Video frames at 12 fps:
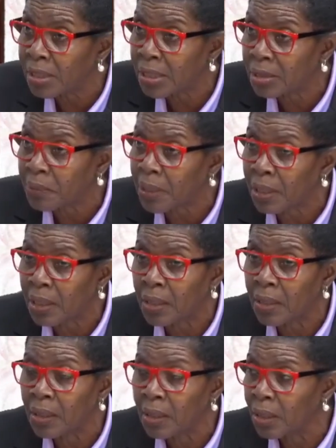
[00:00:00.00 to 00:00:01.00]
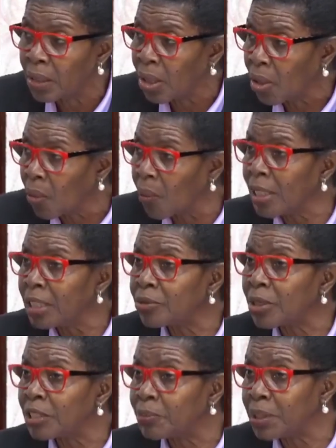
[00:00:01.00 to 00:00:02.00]
Speaker. When it
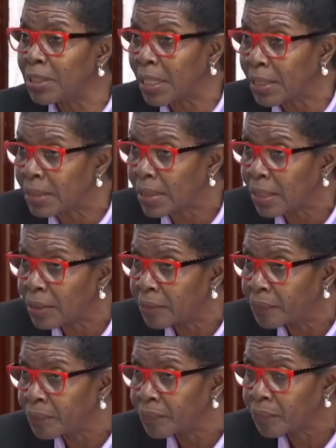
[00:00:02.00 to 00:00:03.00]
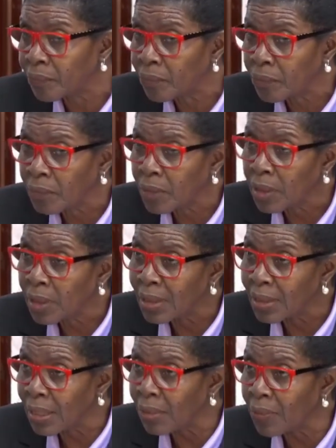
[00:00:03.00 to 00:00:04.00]
was presented,
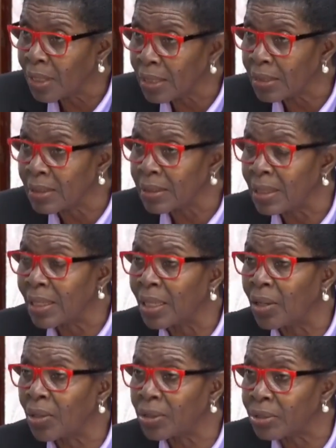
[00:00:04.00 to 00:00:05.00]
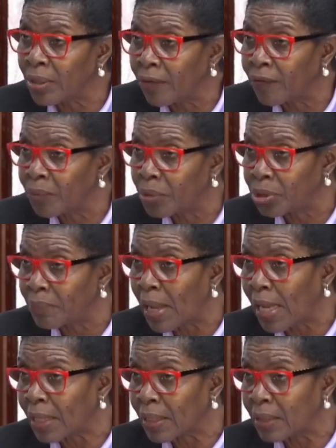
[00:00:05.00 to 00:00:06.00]
there was a lot of
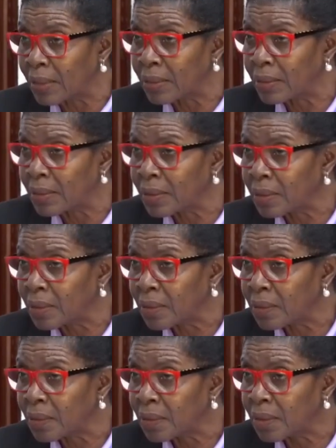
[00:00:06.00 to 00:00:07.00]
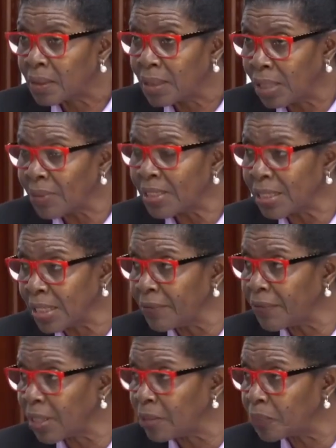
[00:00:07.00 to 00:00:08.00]
pushback. There was
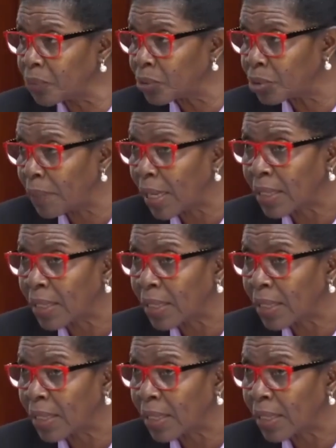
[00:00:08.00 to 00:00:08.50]
significant pushback.